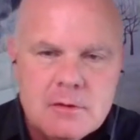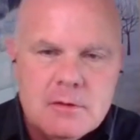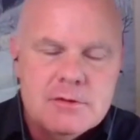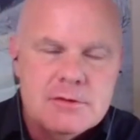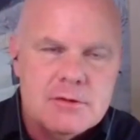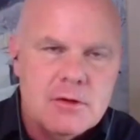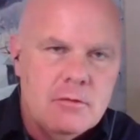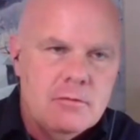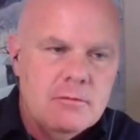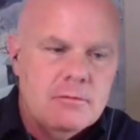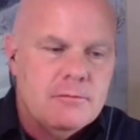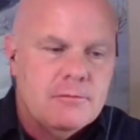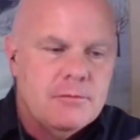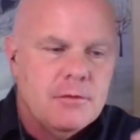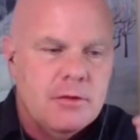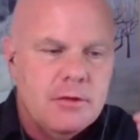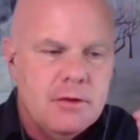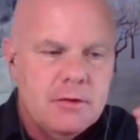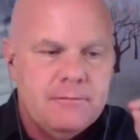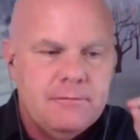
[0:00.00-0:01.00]
So
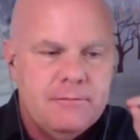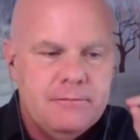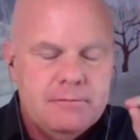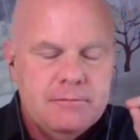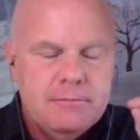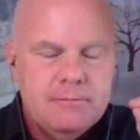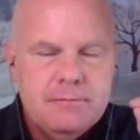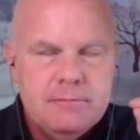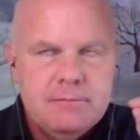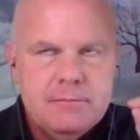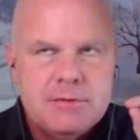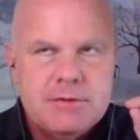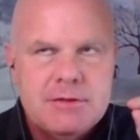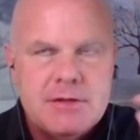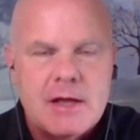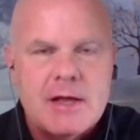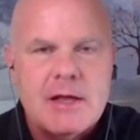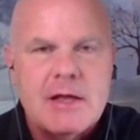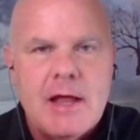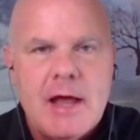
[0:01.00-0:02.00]
for the
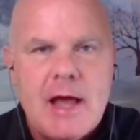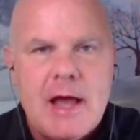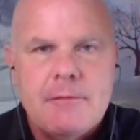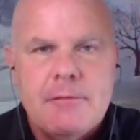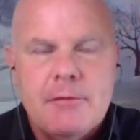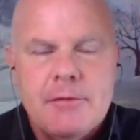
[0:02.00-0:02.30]
second half